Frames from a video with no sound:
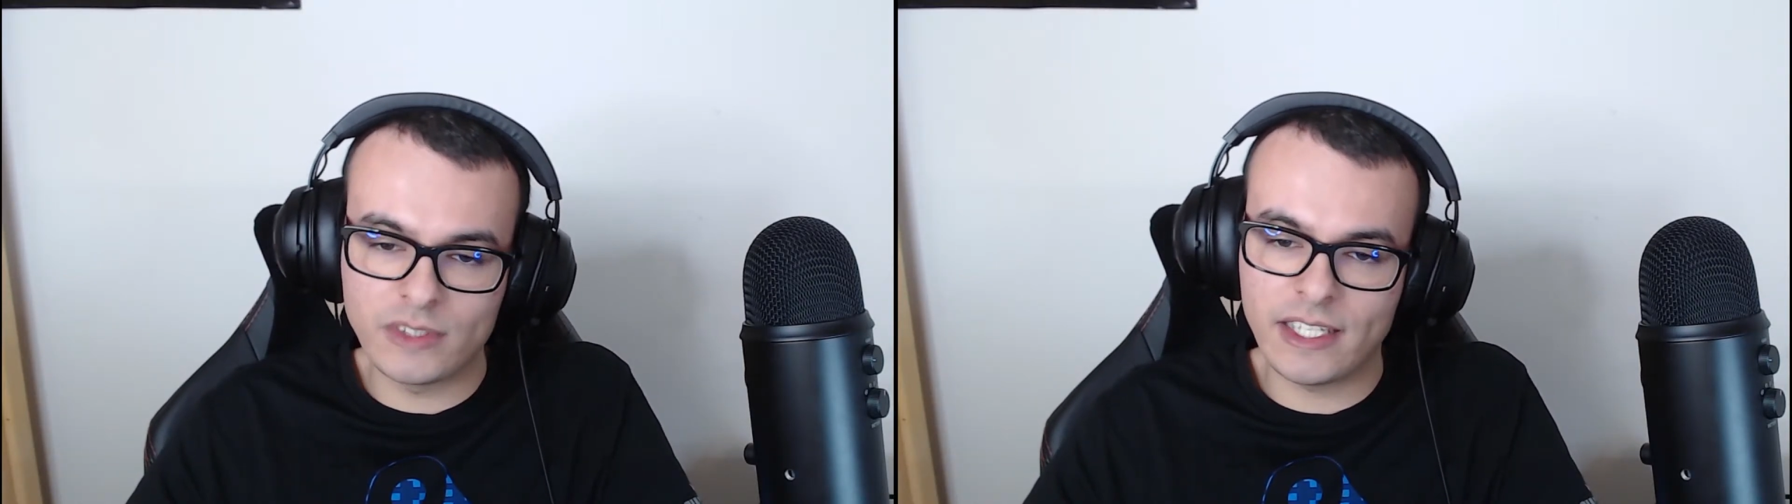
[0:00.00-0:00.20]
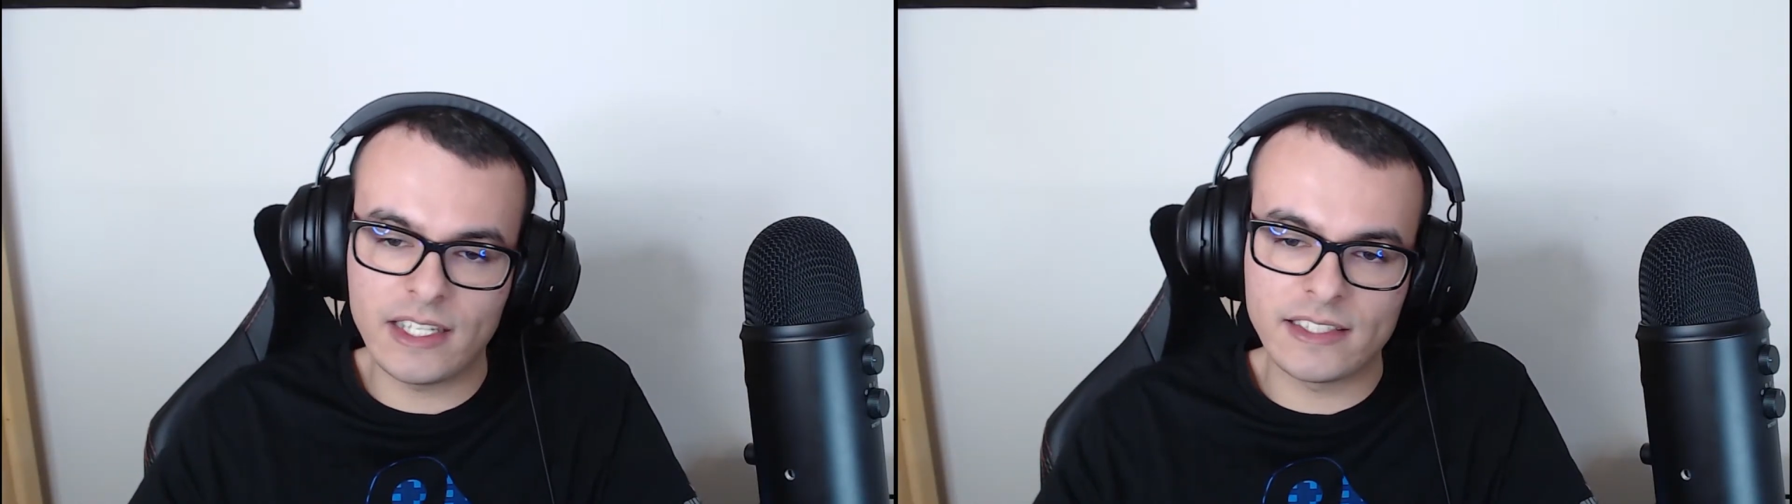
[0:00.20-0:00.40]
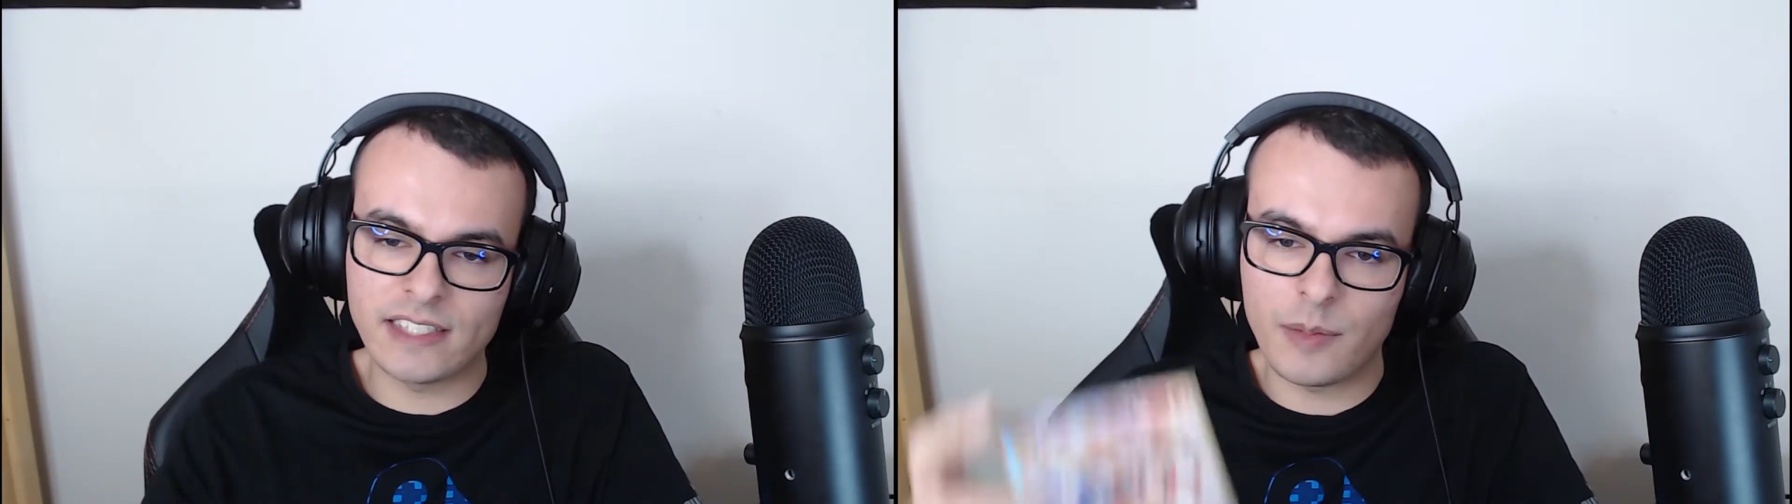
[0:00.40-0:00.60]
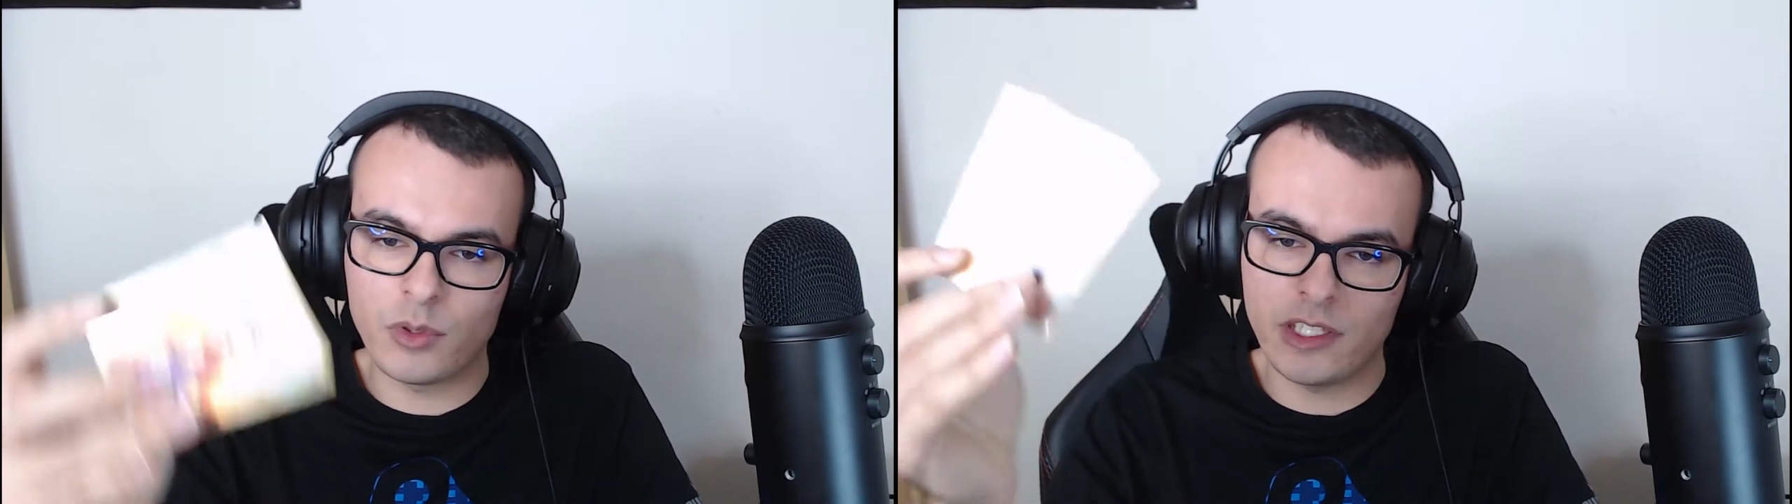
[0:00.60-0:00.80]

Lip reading: take an example,